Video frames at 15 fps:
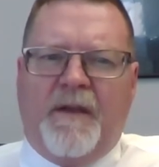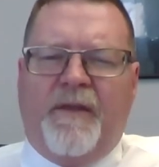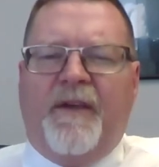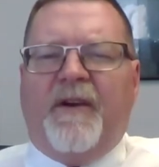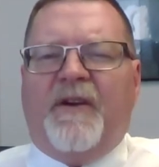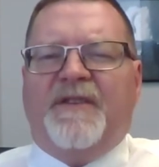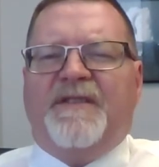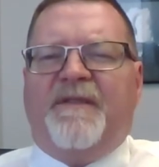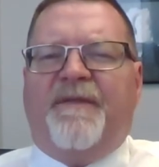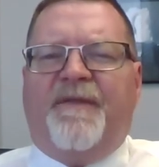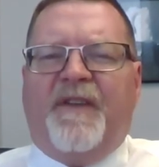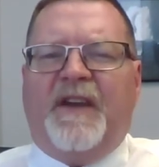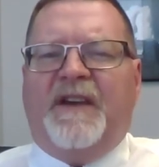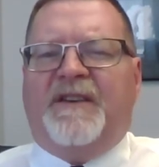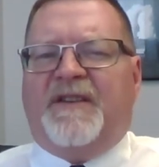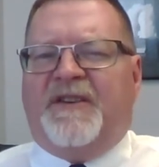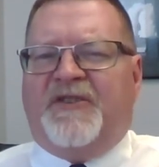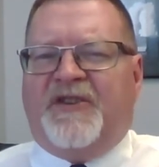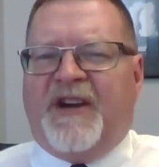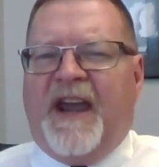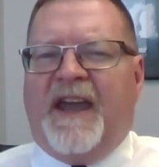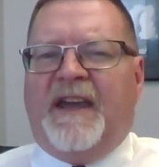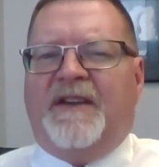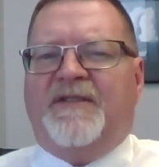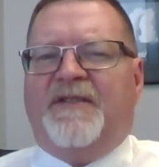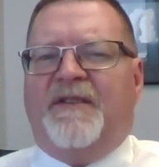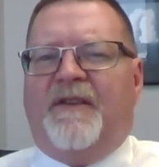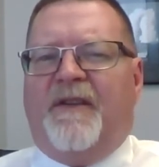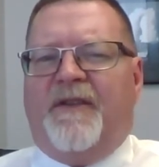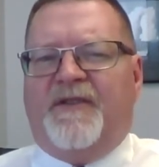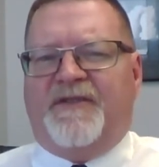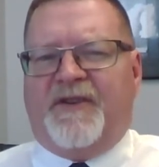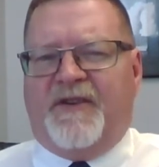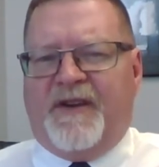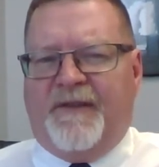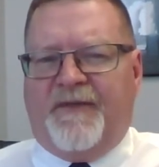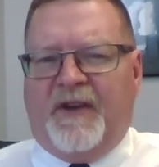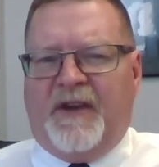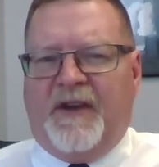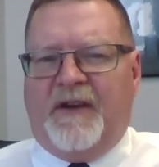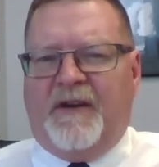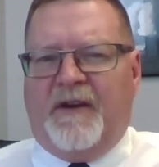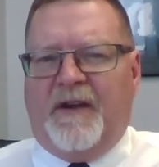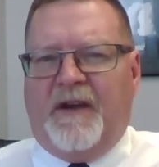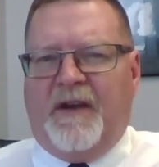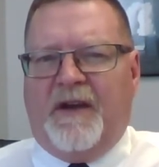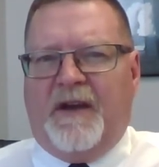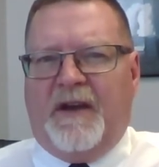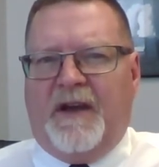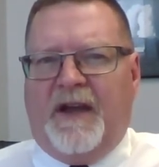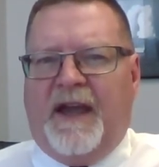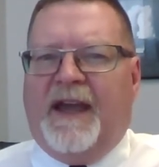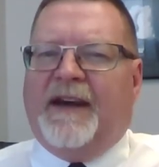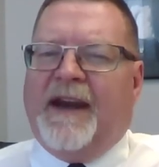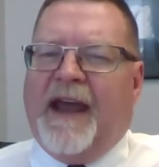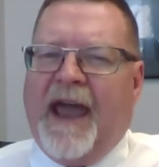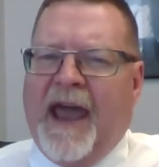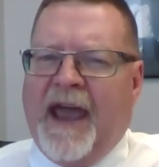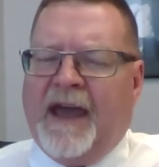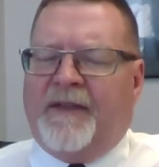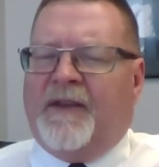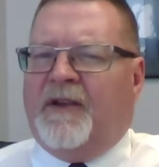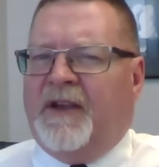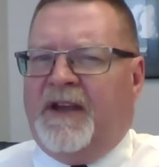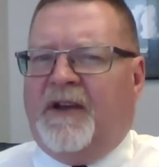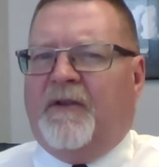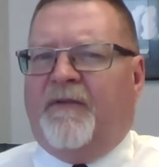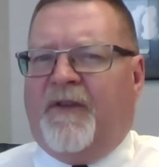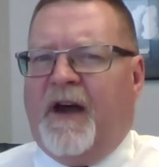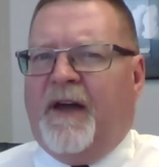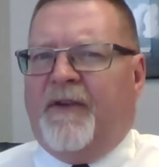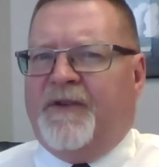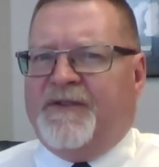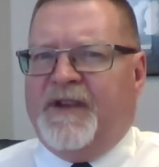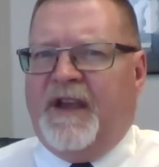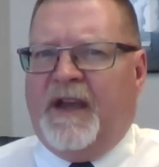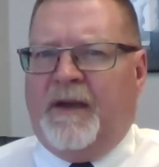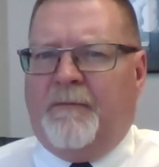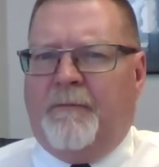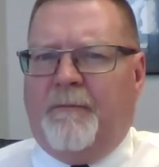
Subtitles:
there is a fee to change the certificate and add the legal father's name.